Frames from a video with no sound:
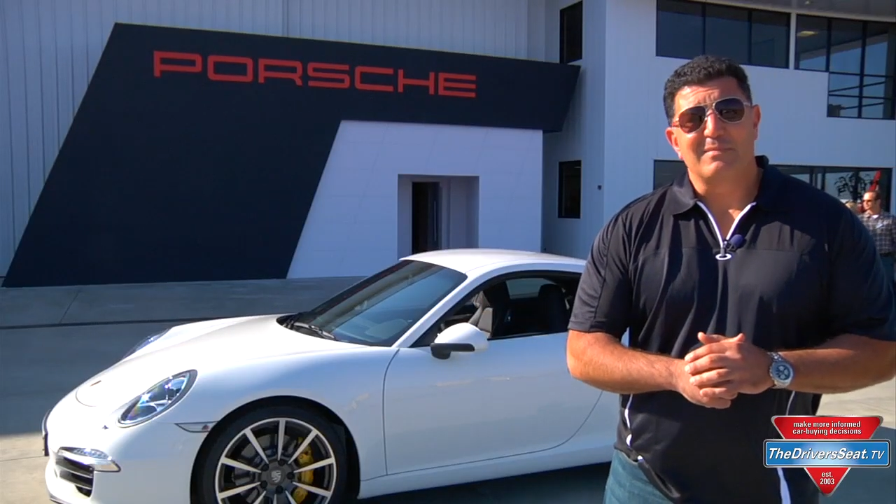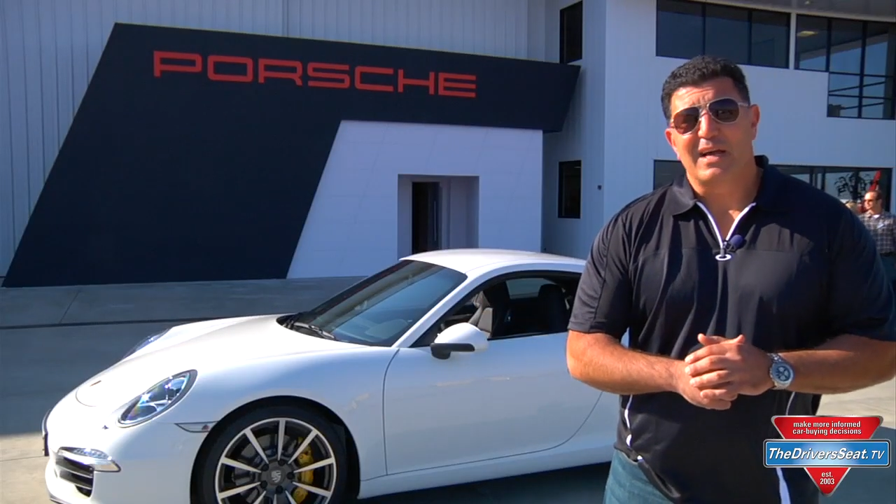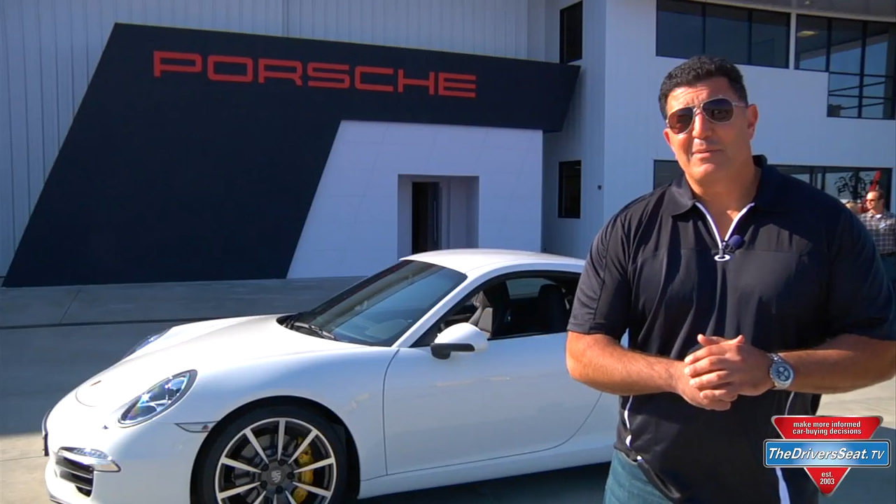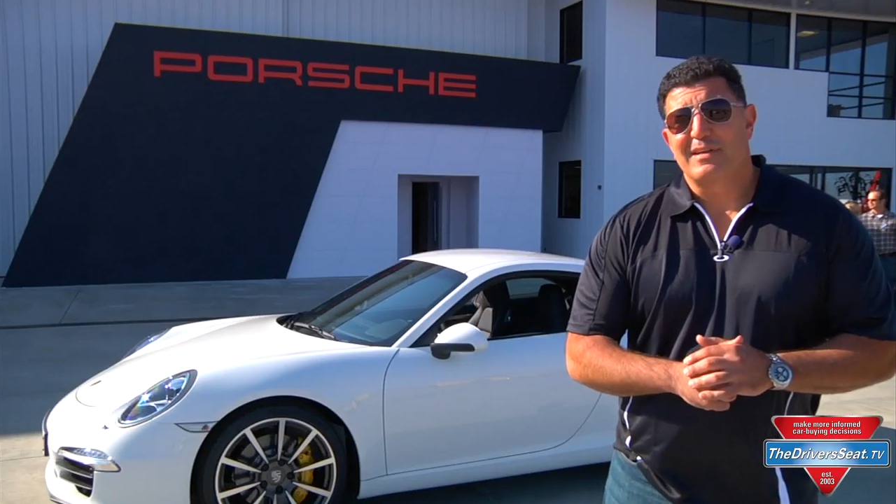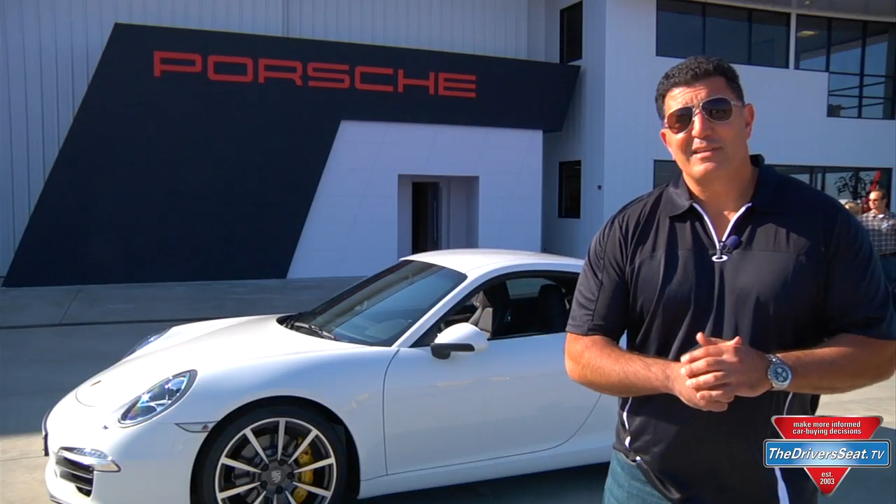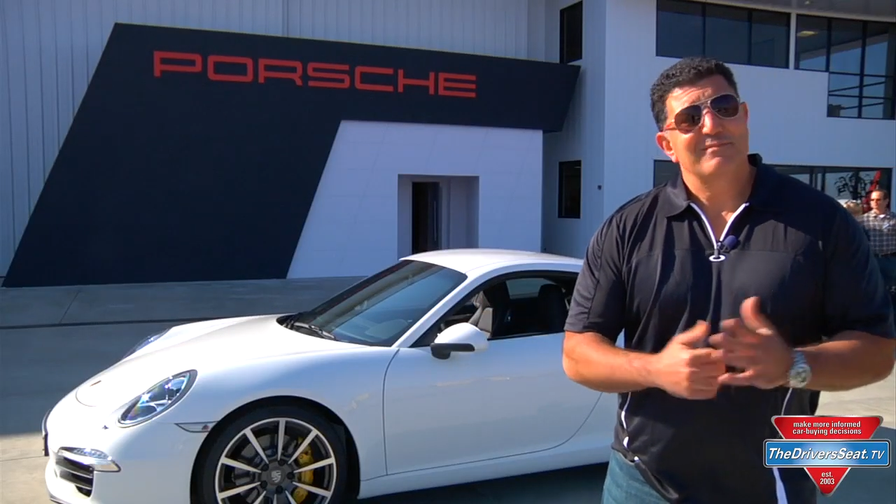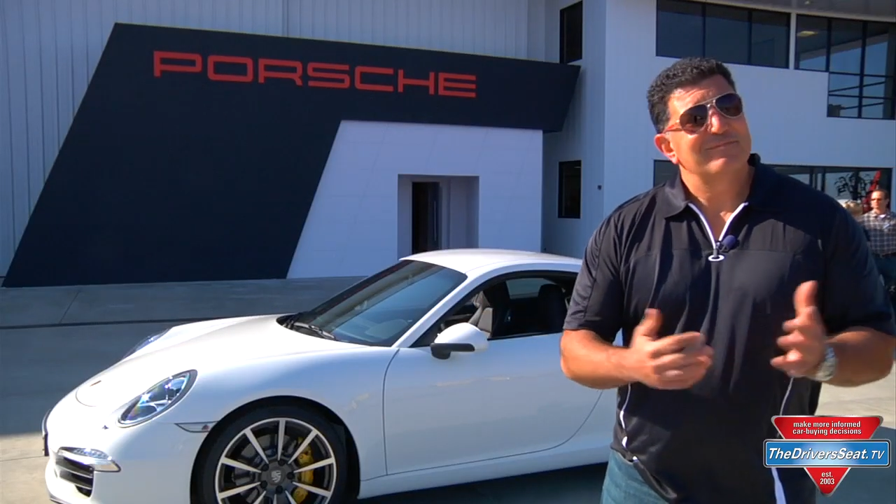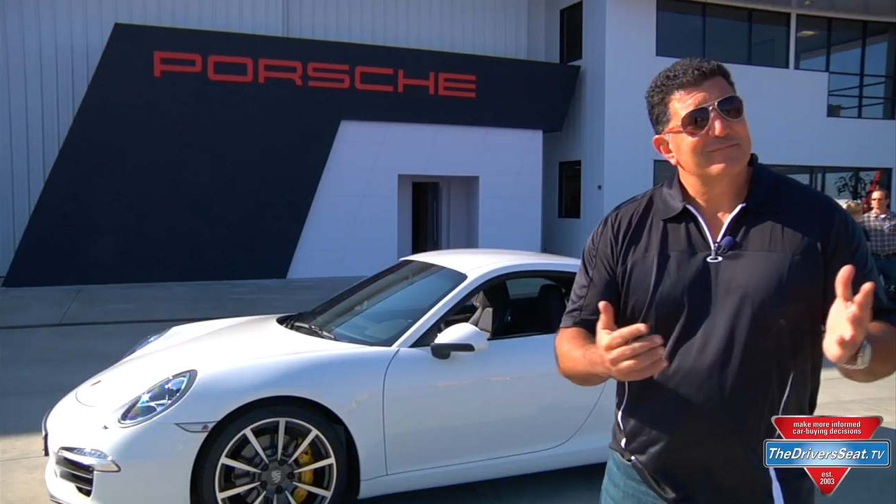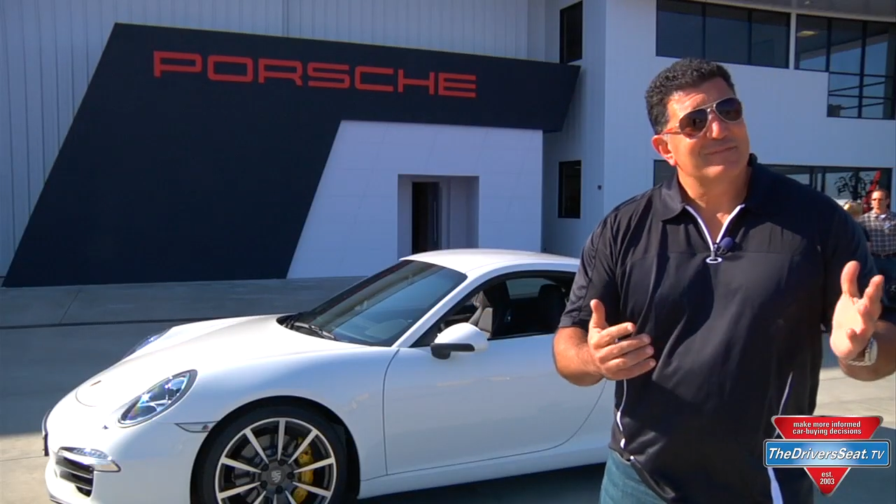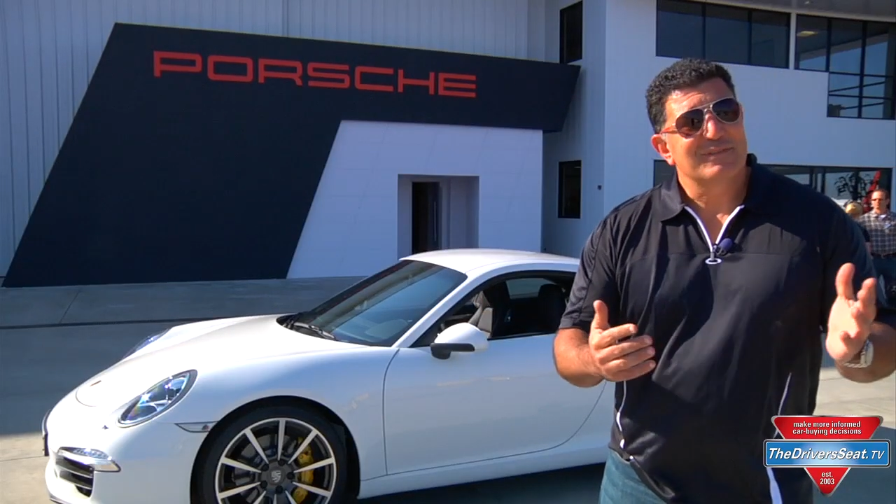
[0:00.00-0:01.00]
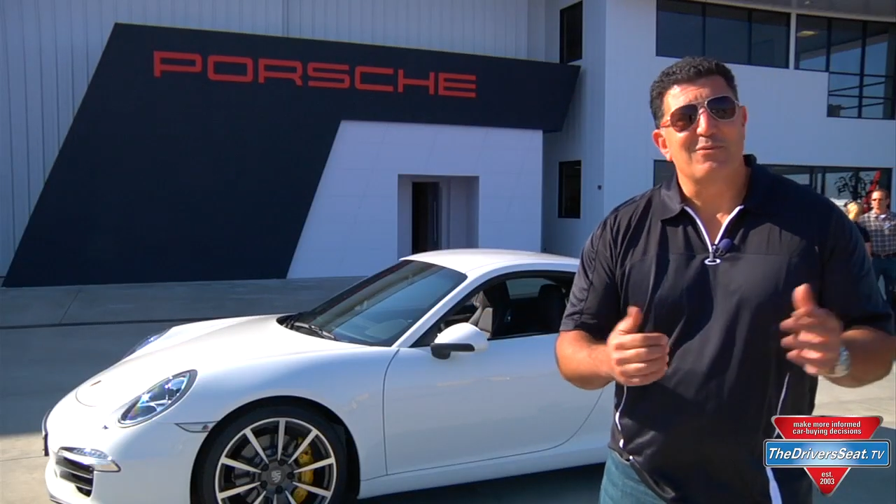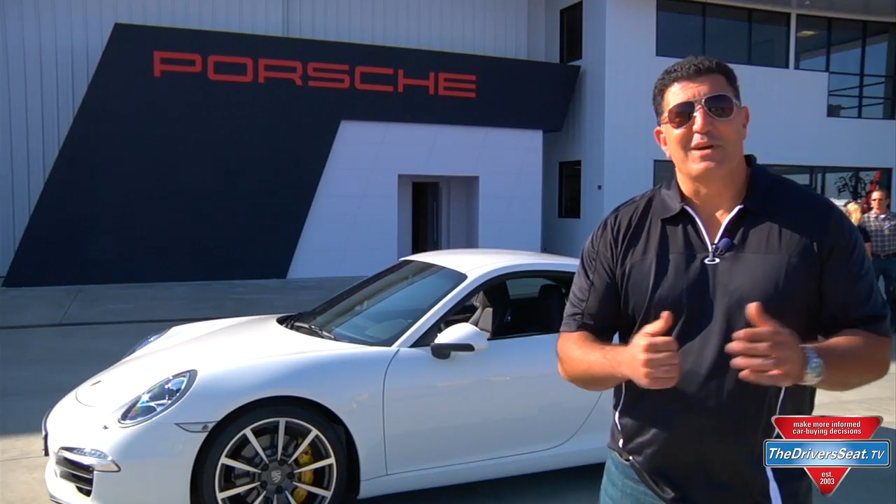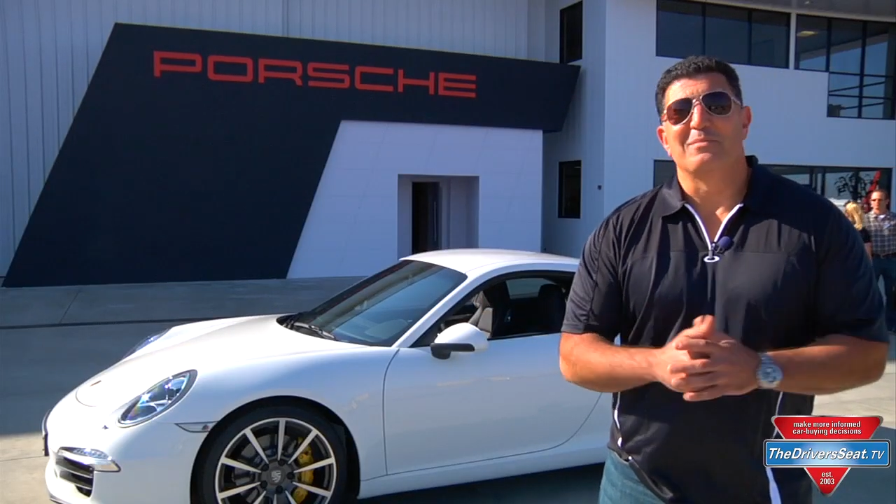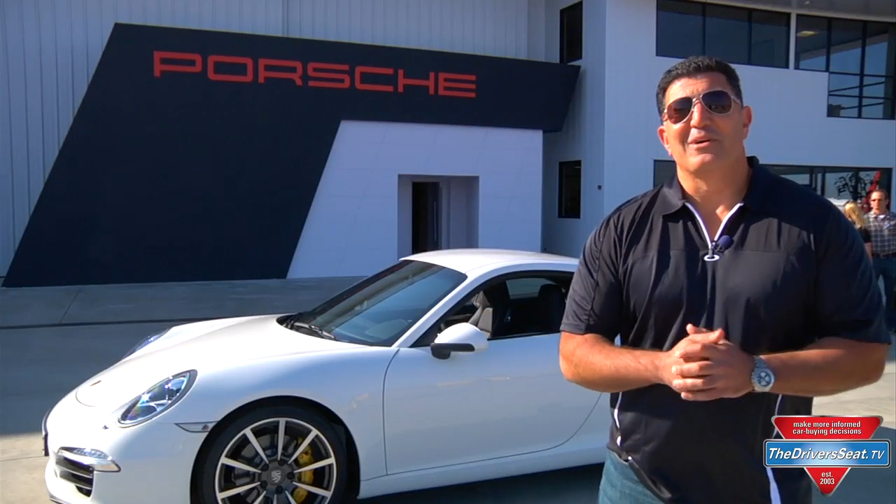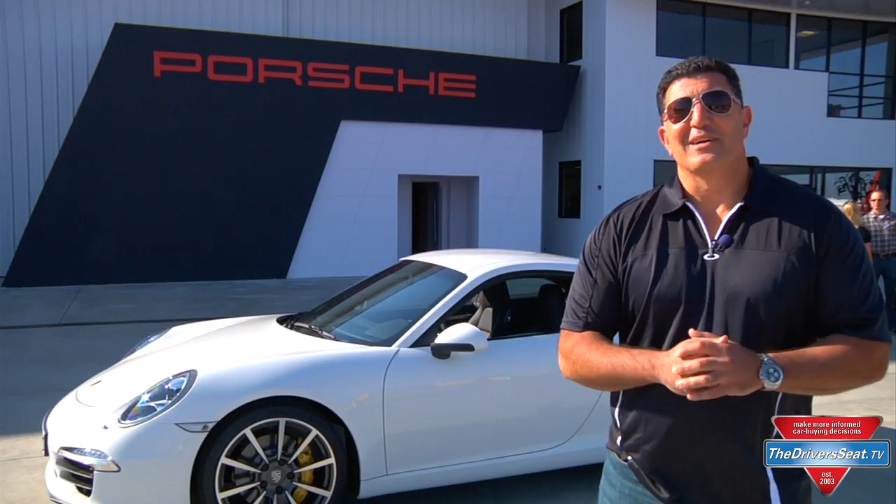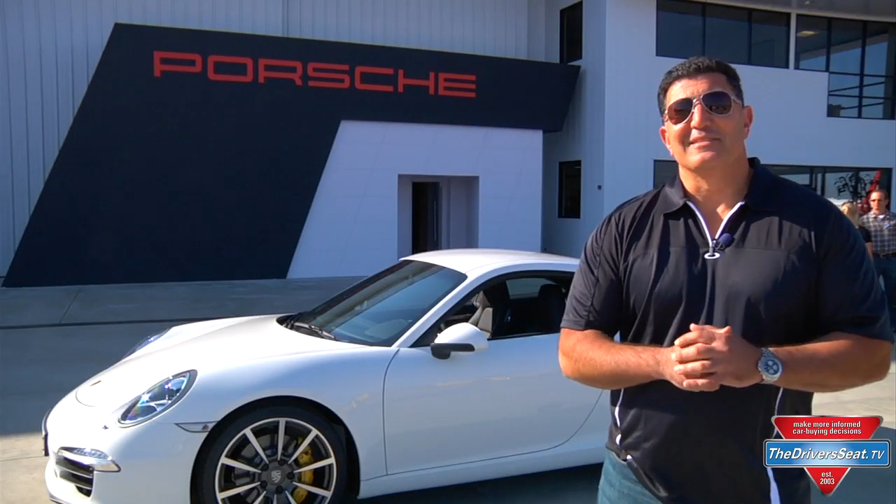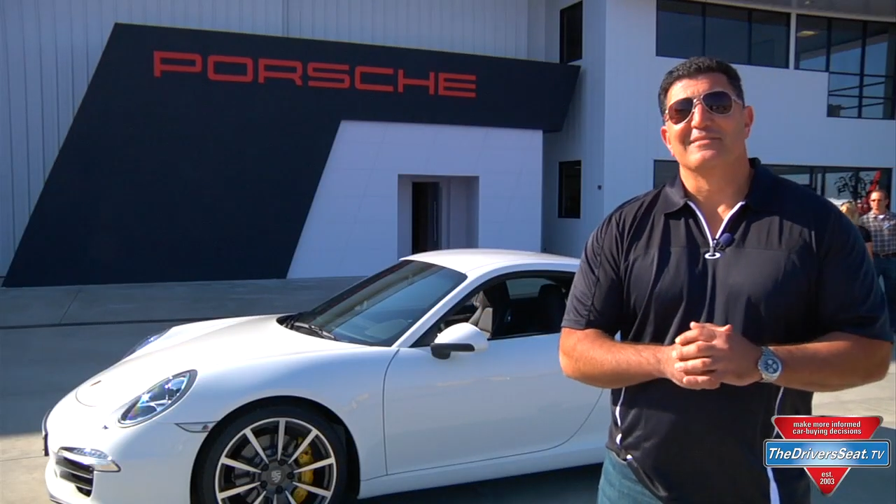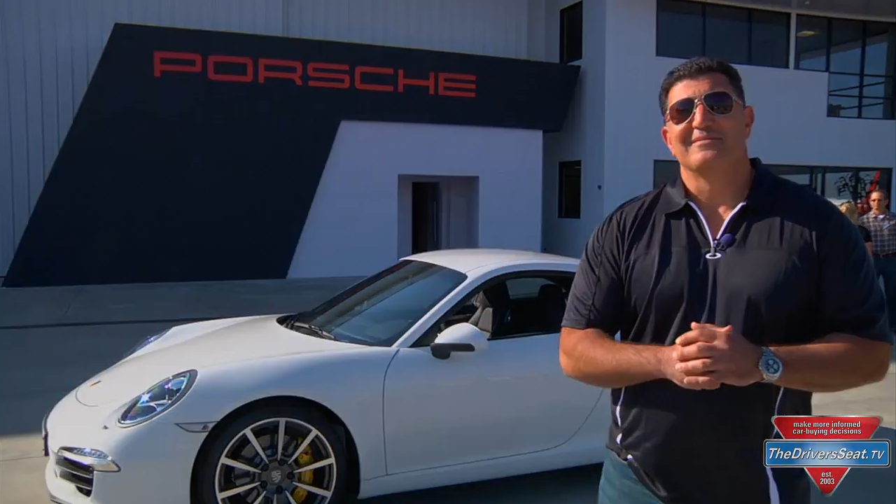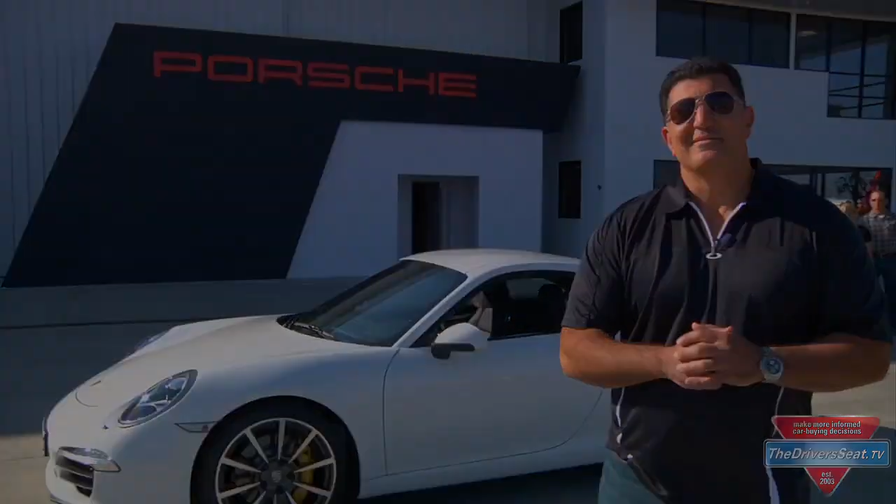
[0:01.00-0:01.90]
In my opinion, quite a bargain.